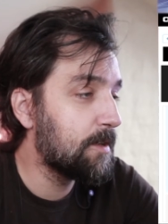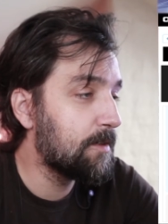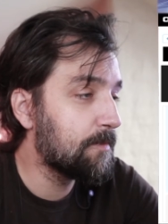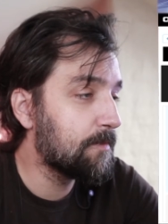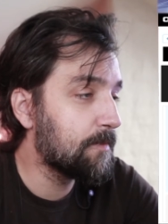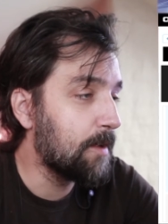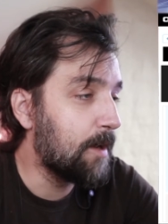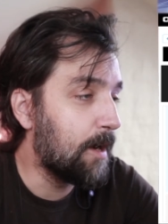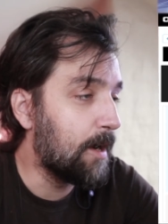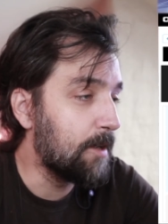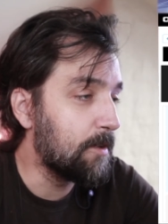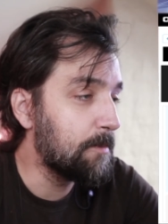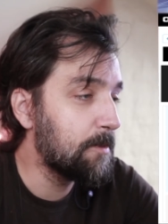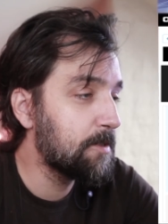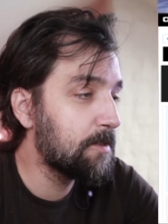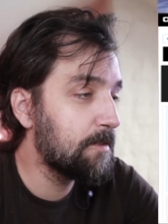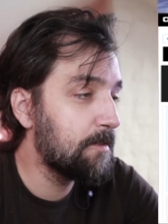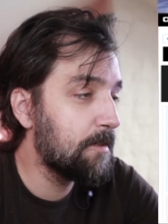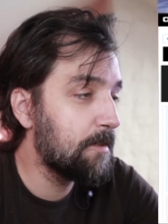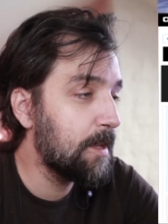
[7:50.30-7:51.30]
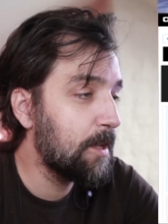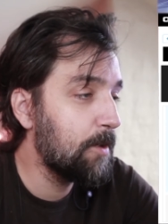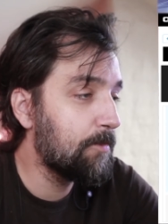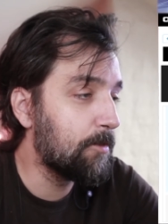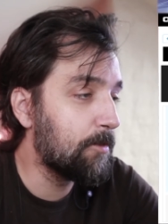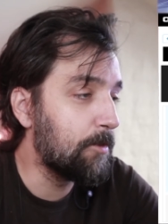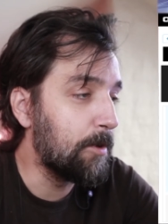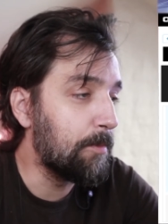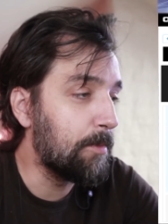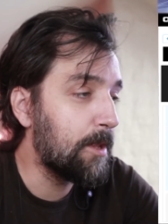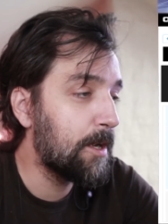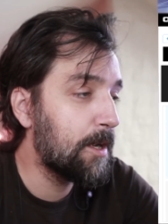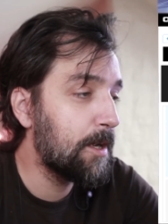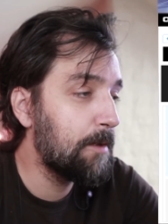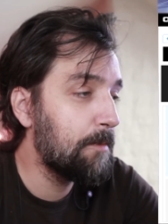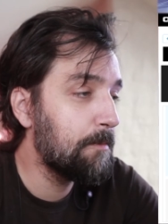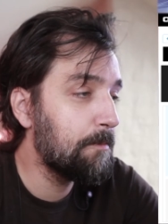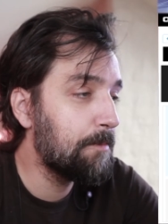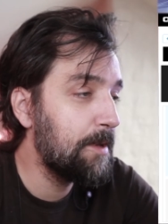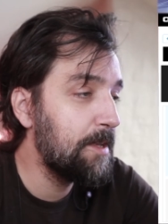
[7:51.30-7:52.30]
Hi Thomas, thank you for your
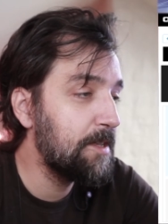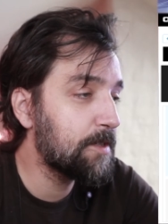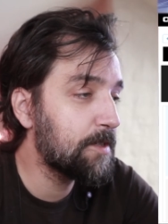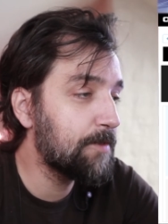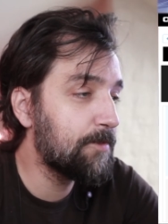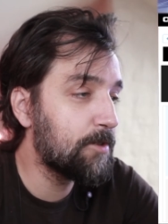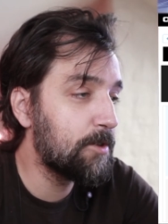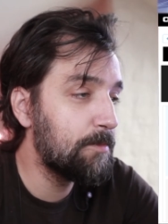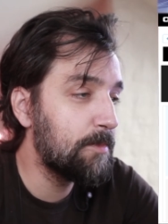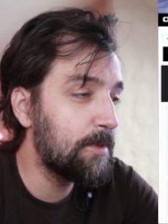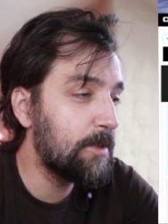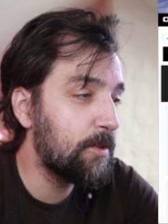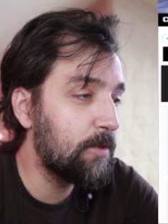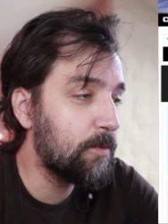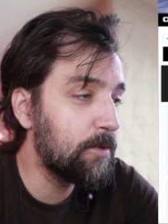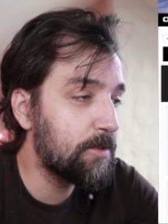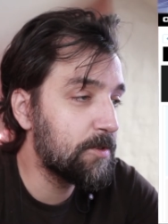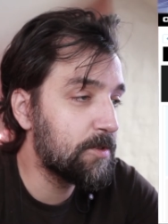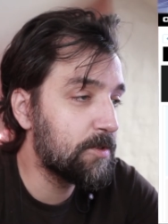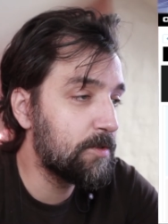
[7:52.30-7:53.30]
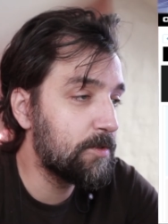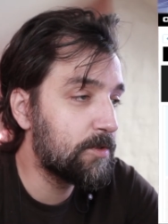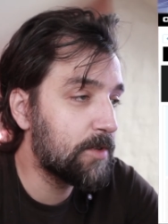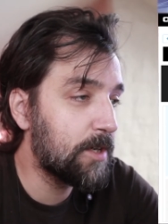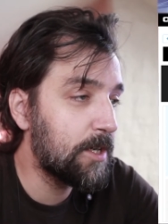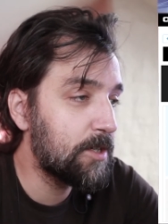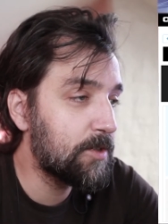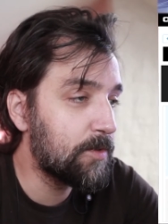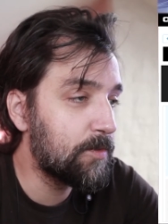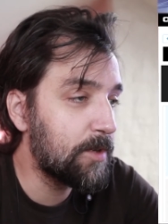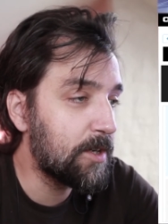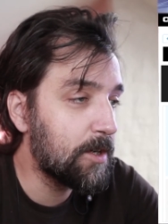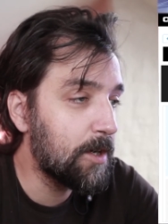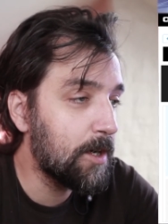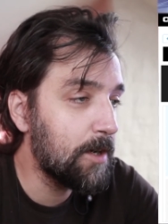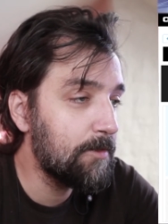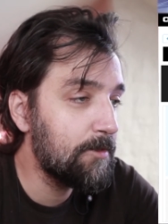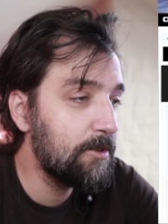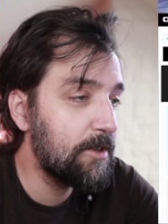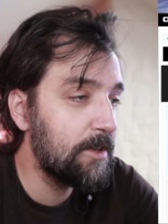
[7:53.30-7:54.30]
reply. Please confirm that you want us to try to
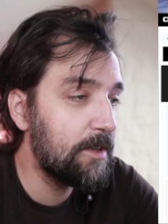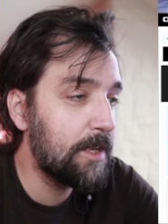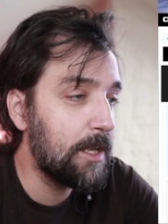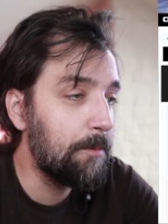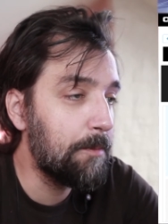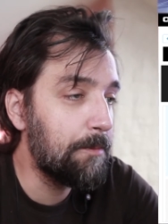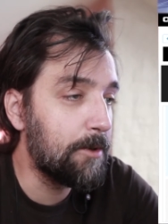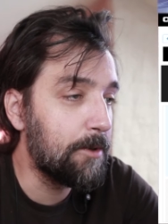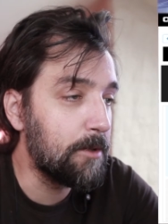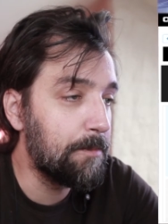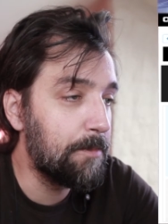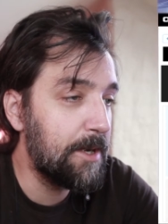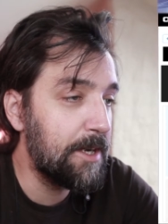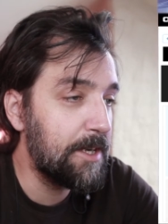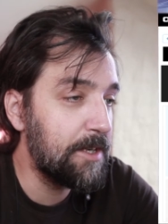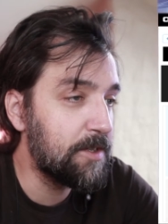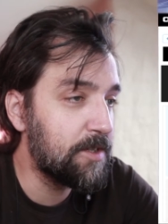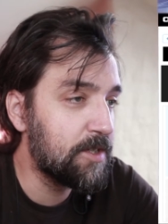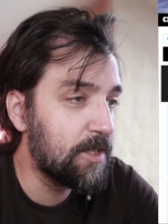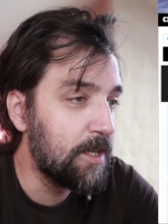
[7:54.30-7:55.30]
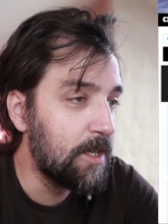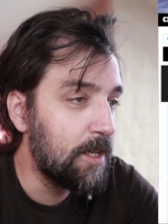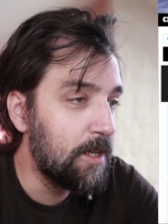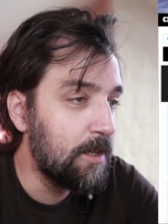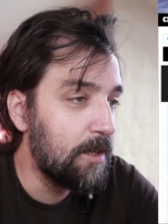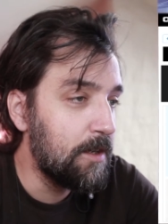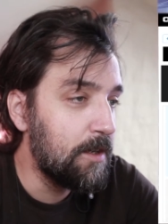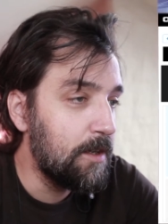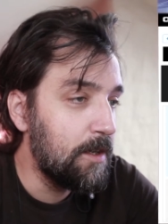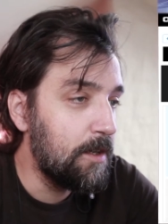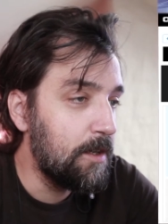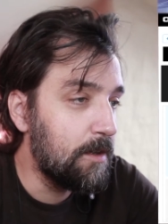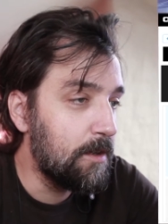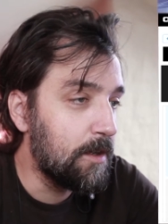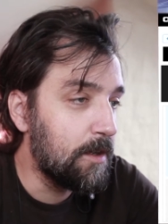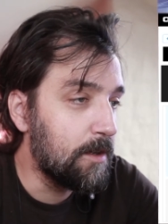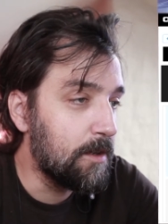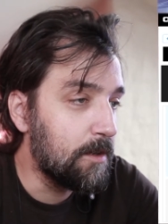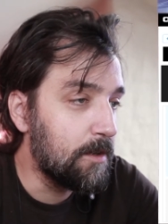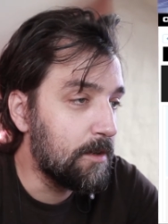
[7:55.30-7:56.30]
recover the Deadbolt page
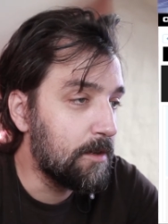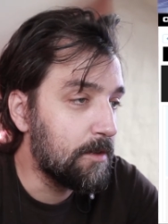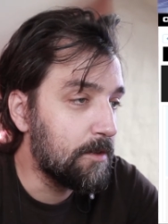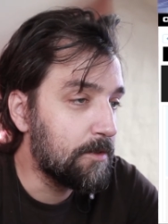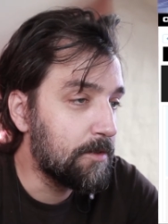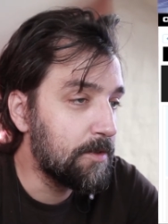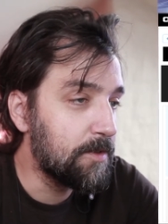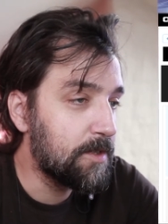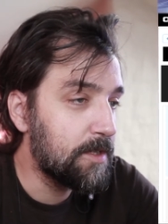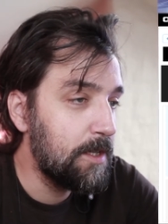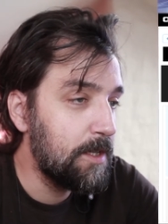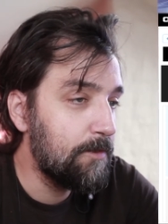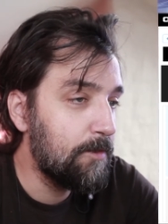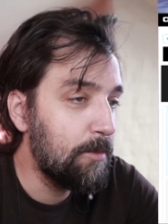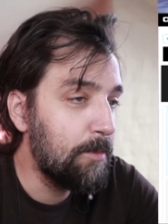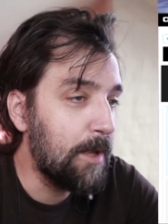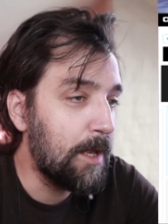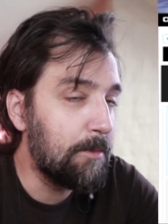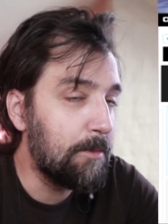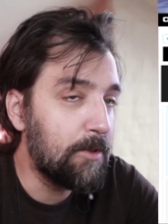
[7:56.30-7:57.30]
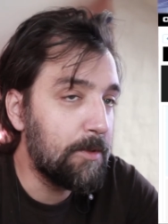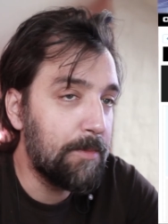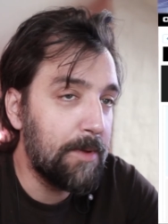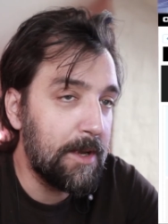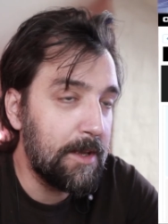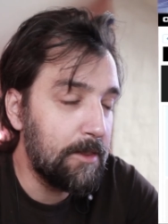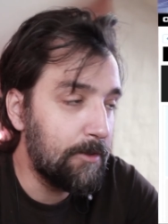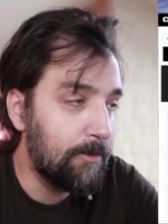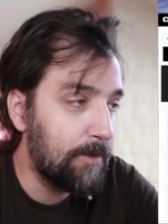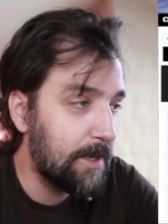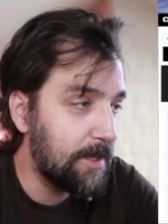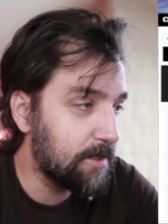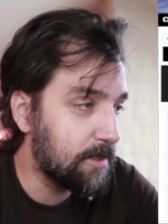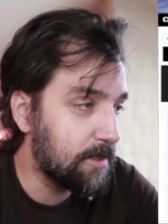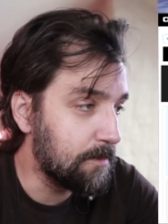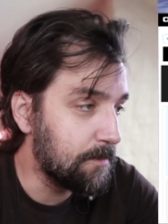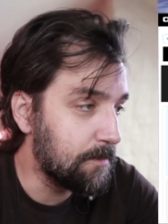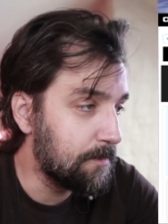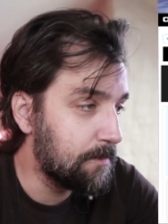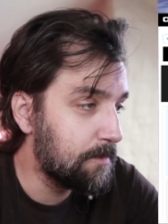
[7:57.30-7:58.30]
uh, to see if you'll be able to pay the
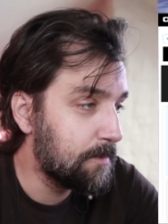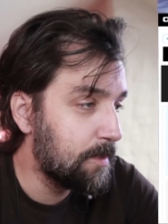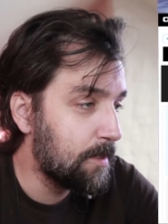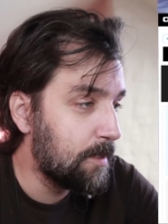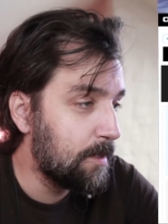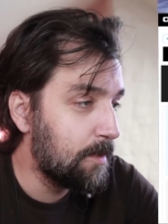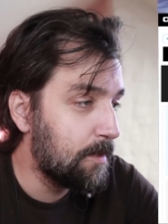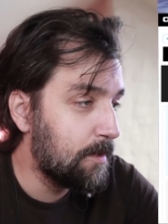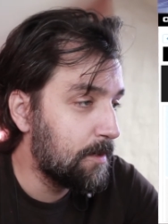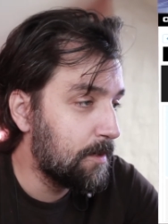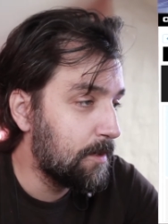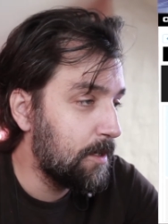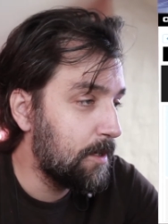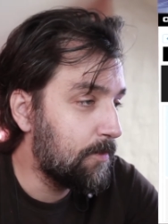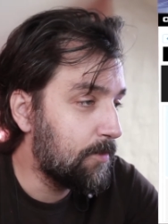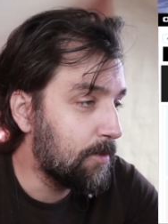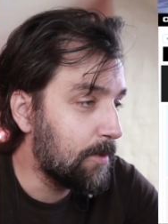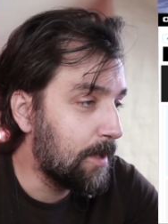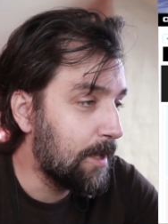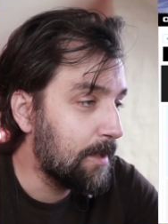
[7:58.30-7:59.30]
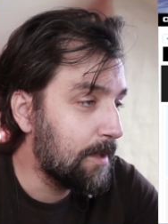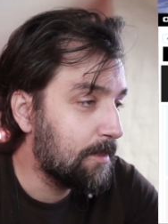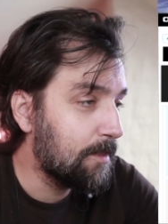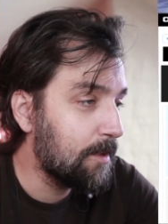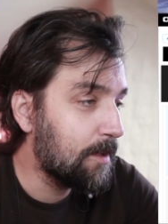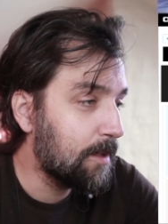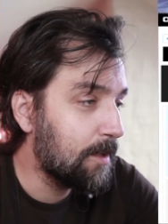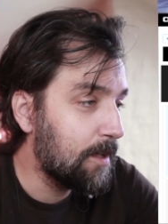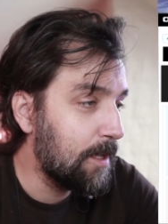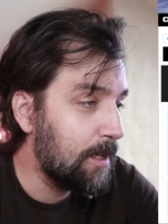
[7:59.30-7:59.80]
ransom. If you get the key